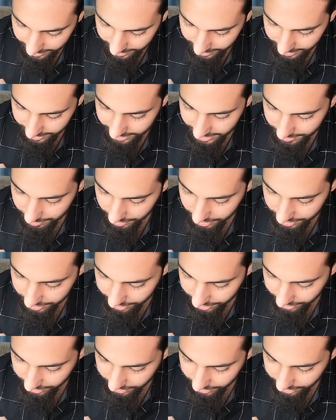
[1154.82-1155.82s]
With a small
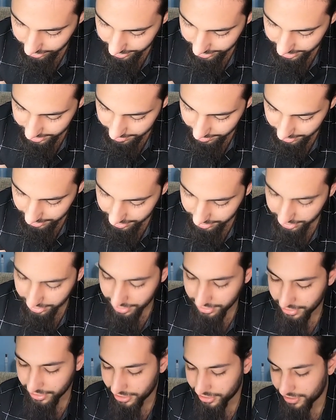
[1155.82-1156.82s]
circle and a small
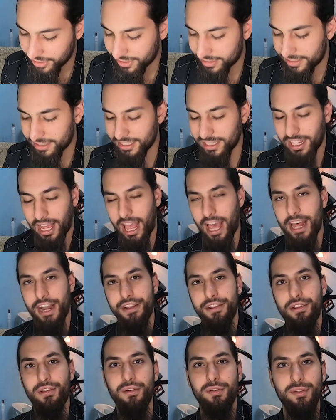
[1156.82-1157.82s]
circle. And
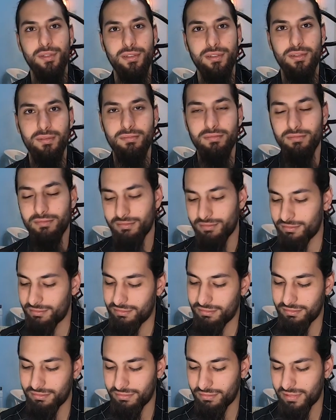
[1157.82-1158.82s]
it looks
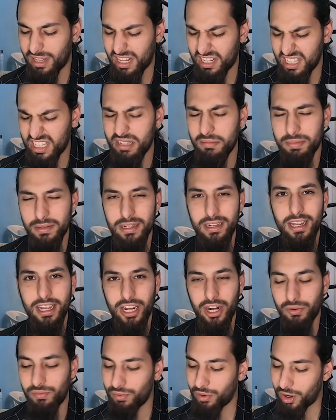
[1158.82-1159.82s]
a little bit
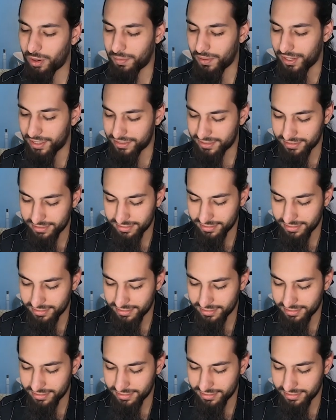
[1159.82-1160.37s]
like a robot.